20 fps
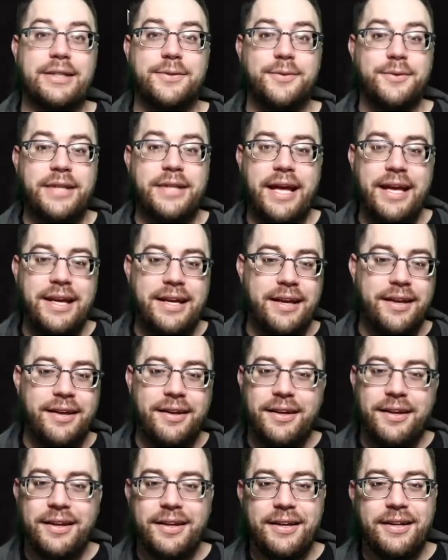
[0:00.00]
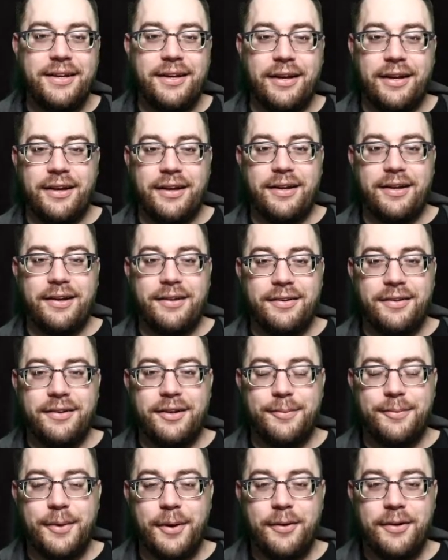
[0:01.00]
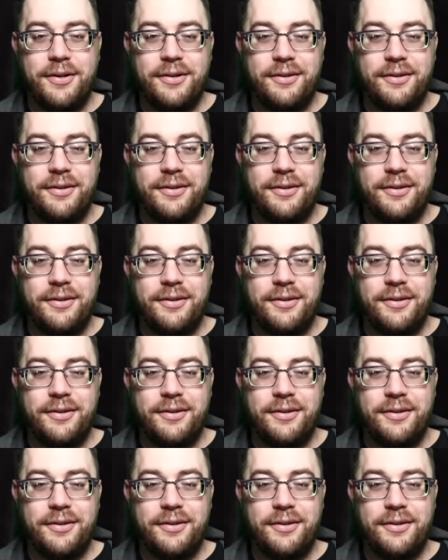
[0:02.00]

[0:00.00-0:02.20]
take it. Opponent